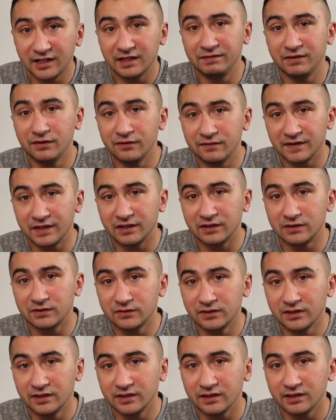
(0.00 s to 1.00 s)
If you
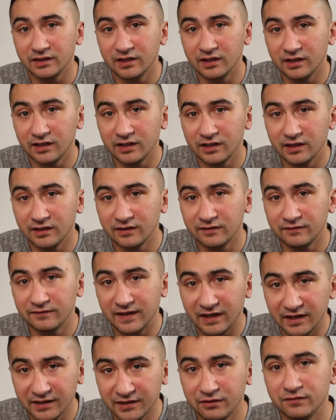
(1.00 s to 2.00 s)
found
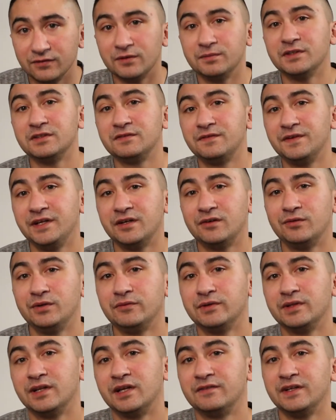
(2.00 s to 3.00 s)
value from this video, we
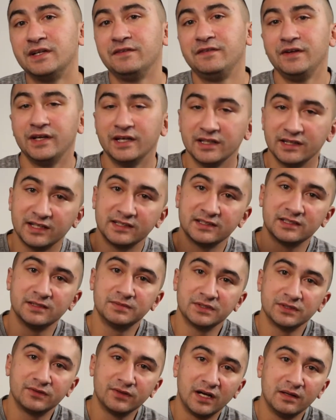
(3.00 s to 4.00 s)
would love it if you hit that
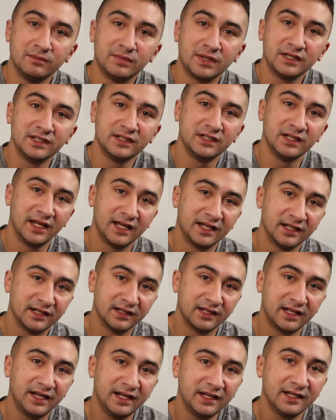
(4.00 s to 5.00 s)
subscribe button and a
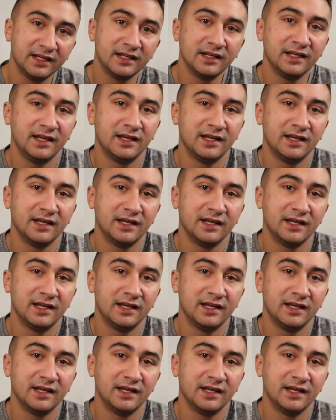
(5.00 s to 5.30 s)
like,